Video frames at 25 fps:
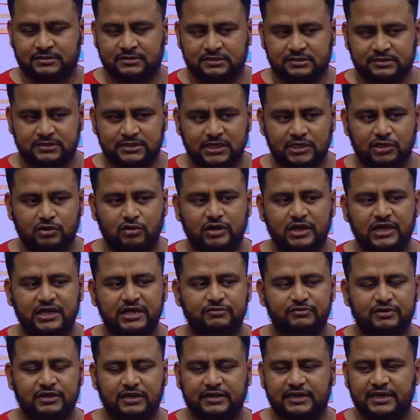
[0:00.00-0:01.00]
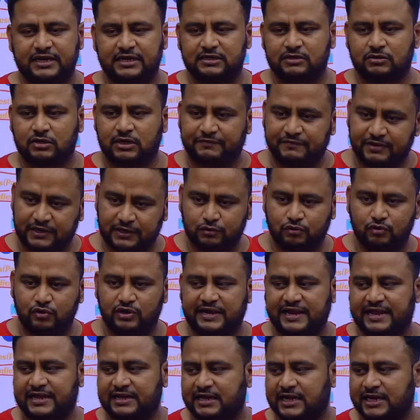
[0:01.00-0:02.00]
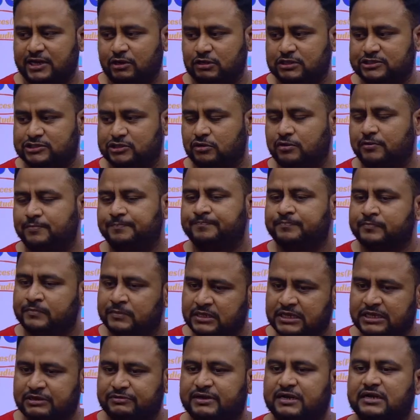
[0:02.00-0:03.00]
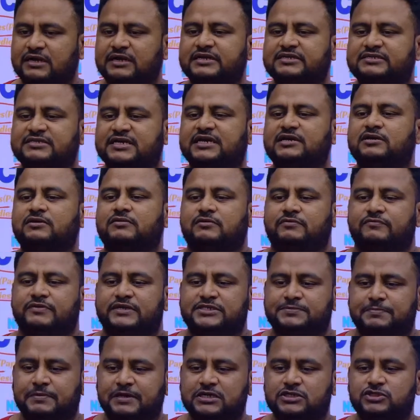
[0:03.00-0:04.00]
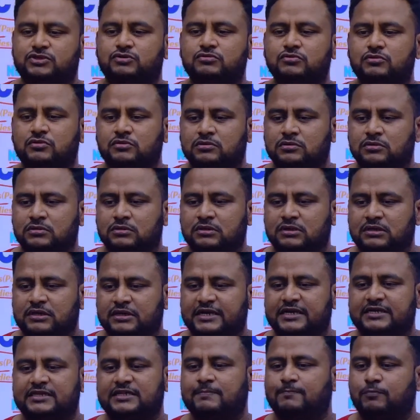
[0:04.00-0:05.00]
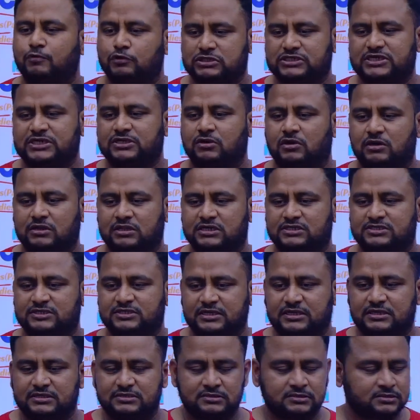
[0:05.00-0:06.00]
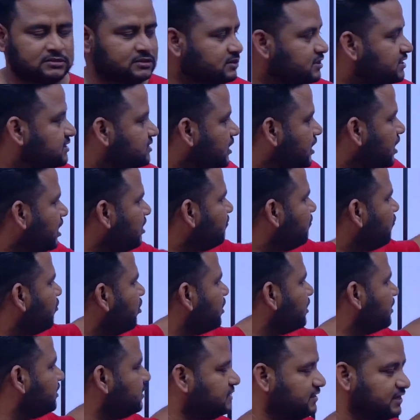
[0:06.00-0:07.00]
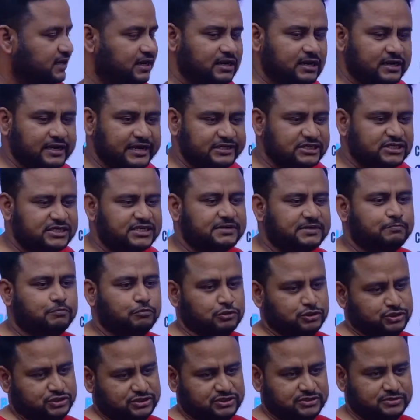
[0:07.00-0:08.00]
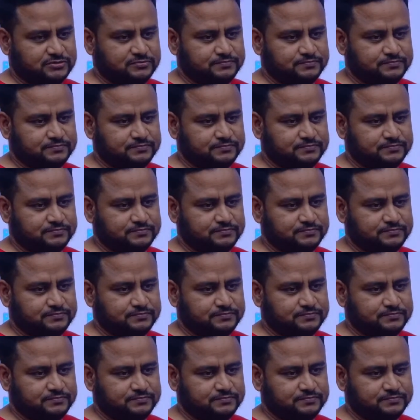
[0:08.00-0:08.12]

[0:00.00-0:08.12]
Then only you can get a very good rank, and also you can decide which place to get the posting, all these things. These are all what they are gazetted posts.